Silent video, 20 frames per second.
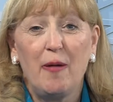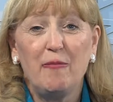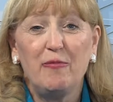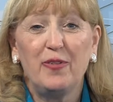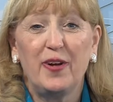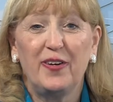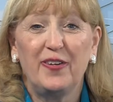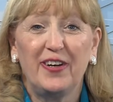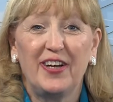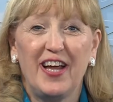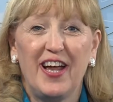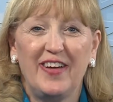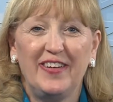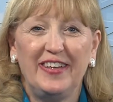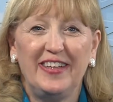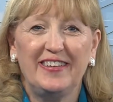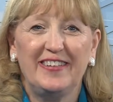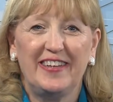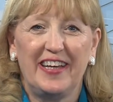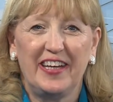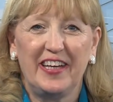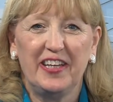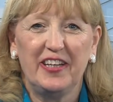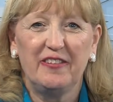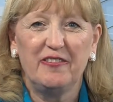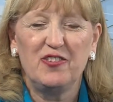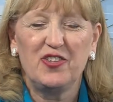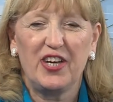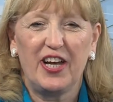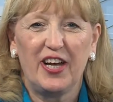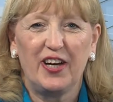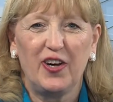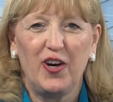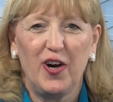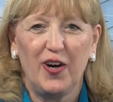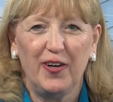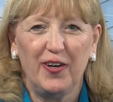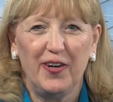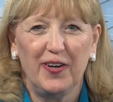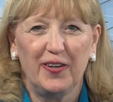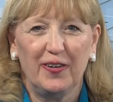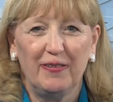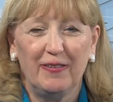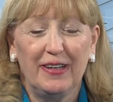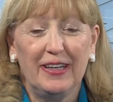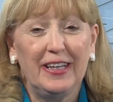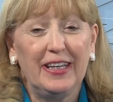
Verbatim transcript: Frederick County Executive Jan Gardner,